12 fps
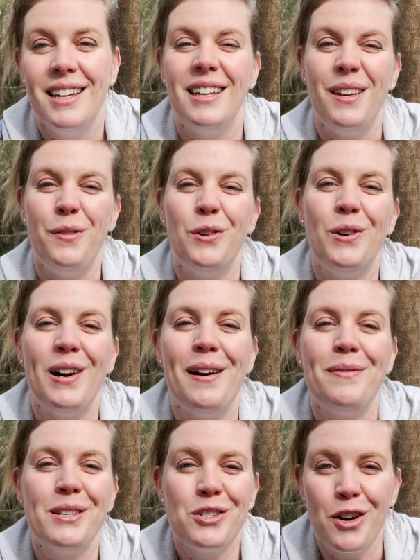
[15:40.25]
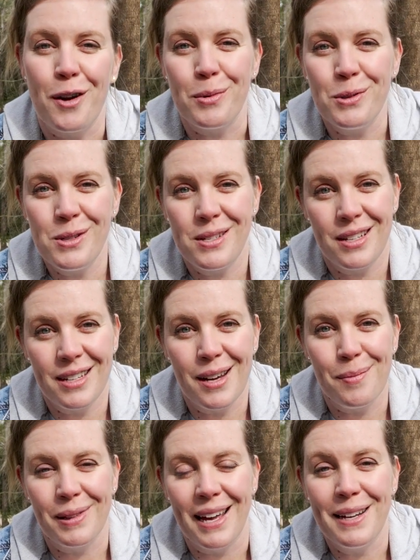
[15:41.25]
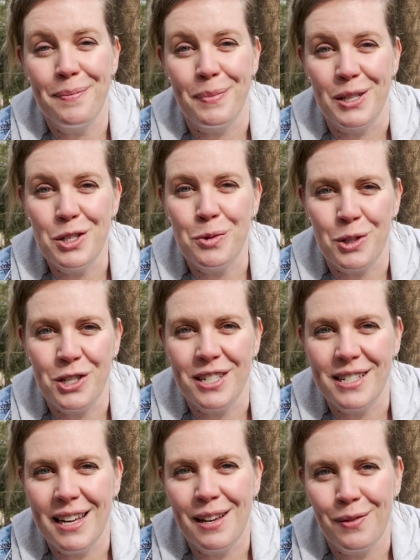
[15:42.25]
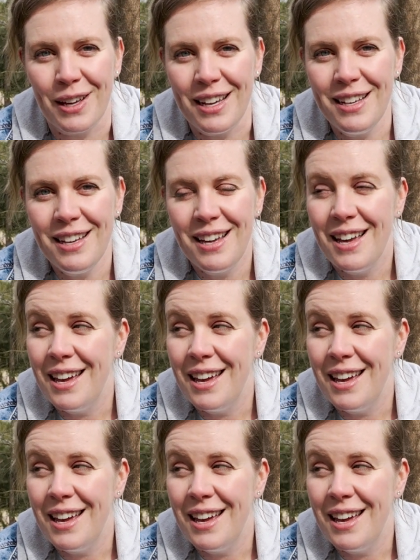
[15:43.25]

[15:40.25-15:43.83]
If you're having trouble sitting up late binge watching TV,